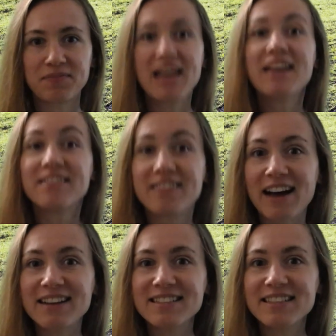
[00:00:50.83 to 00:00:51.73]

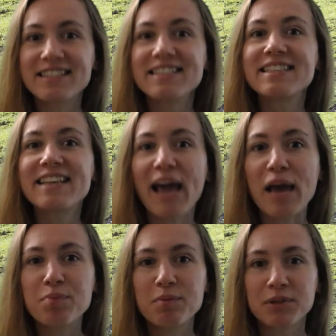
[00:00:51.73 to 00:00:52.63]
Thus, it is
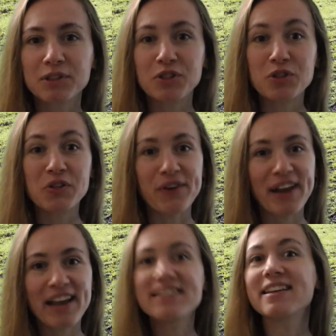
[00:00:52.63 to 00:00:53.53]
capable to
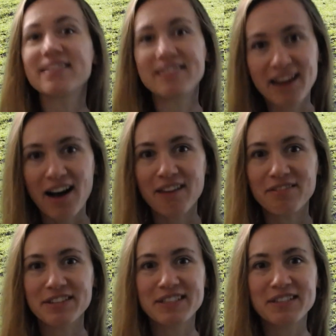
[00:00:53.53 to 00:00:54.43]
create the
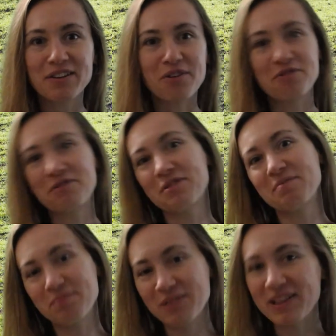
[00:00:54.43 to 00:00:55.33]
harvest of
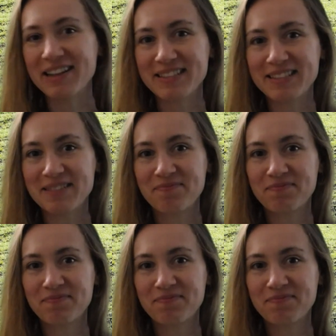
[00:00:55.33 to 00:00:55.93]
plants.